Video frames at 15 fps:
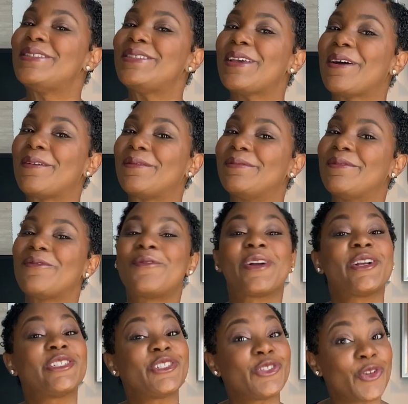So,
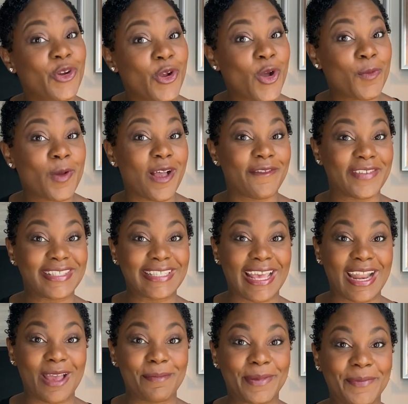where's your home office
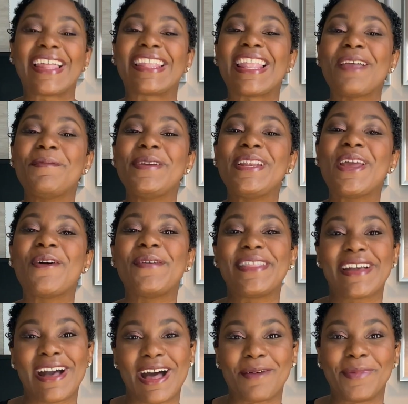setup? Let me know in the
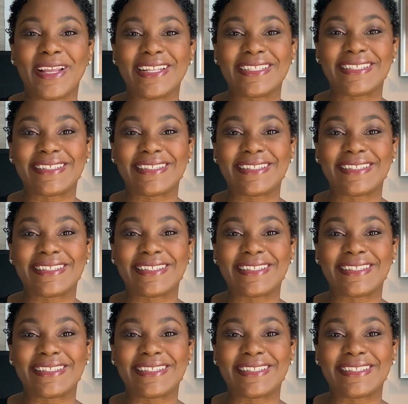comments.